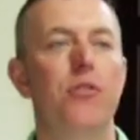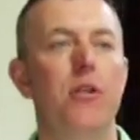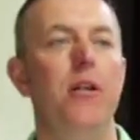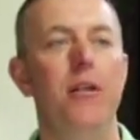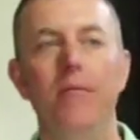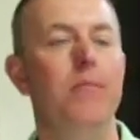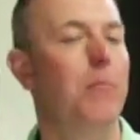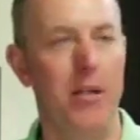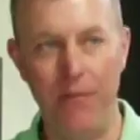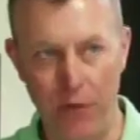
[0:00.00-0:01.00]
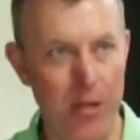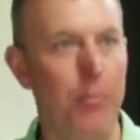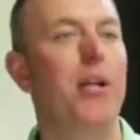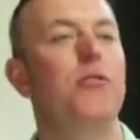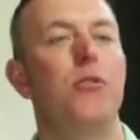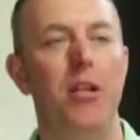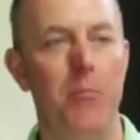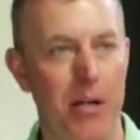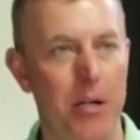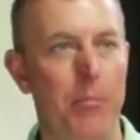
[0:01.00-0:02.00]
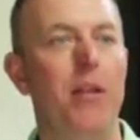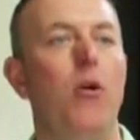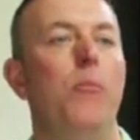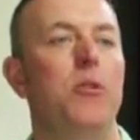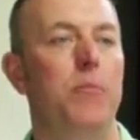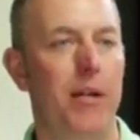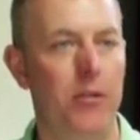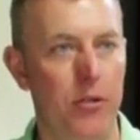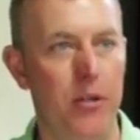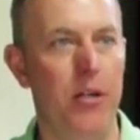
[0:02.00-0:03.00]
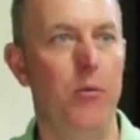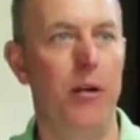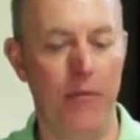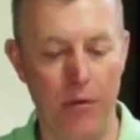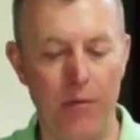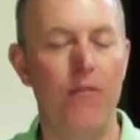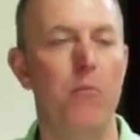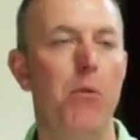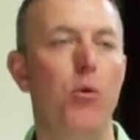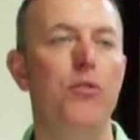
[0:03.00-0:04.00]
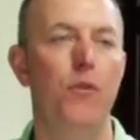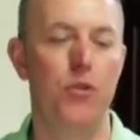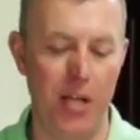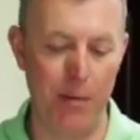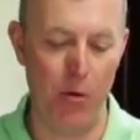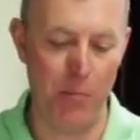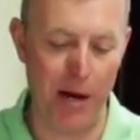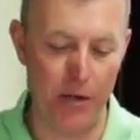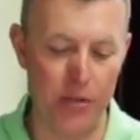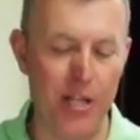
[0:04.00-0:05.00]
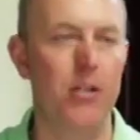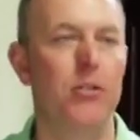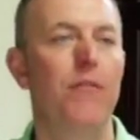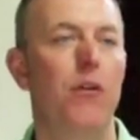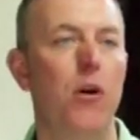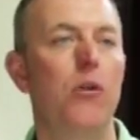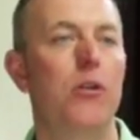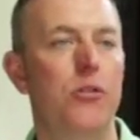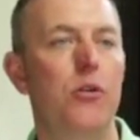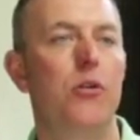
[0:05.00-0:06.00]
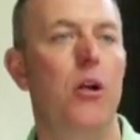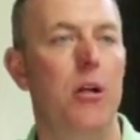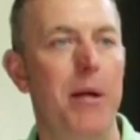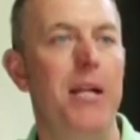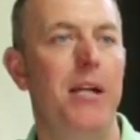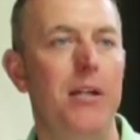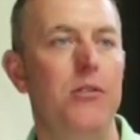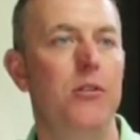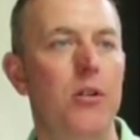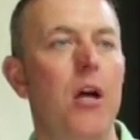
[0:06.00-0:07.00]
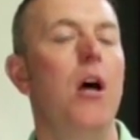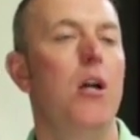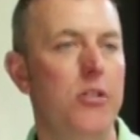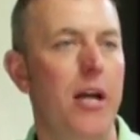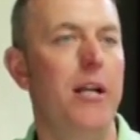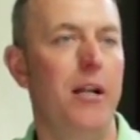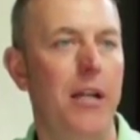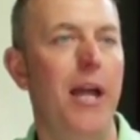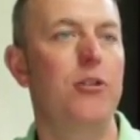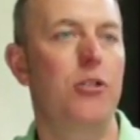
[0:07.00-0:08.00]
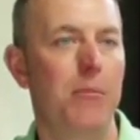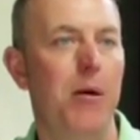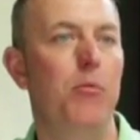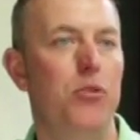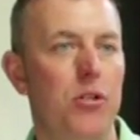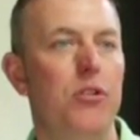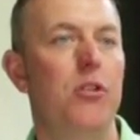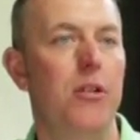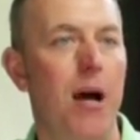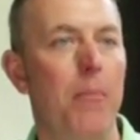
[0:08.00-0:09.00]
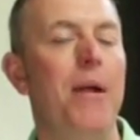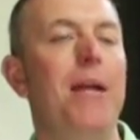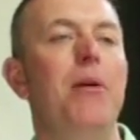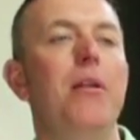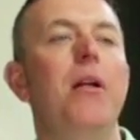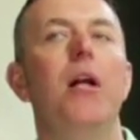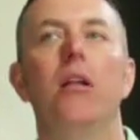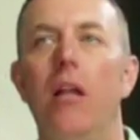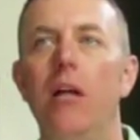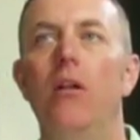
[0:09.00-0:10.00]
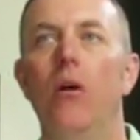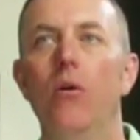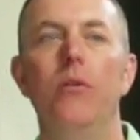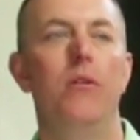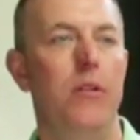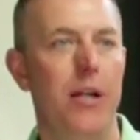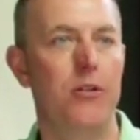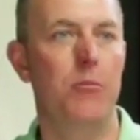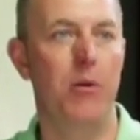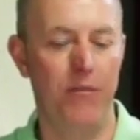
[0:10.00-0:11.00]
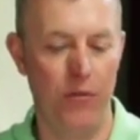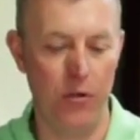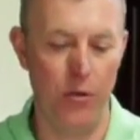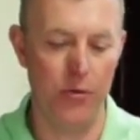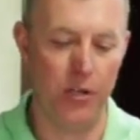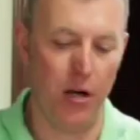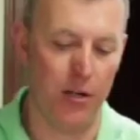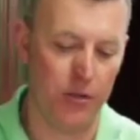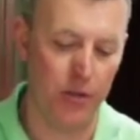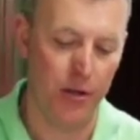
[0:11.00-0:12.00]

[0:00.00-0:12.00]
So you need money for the appraisal, you need money to pay the home inspector, you need whatever. For most first-time home buyers, that is difficult because they're, in many cases, tight on cash to come up with just the down payment, let alone the extra money for the closing cost.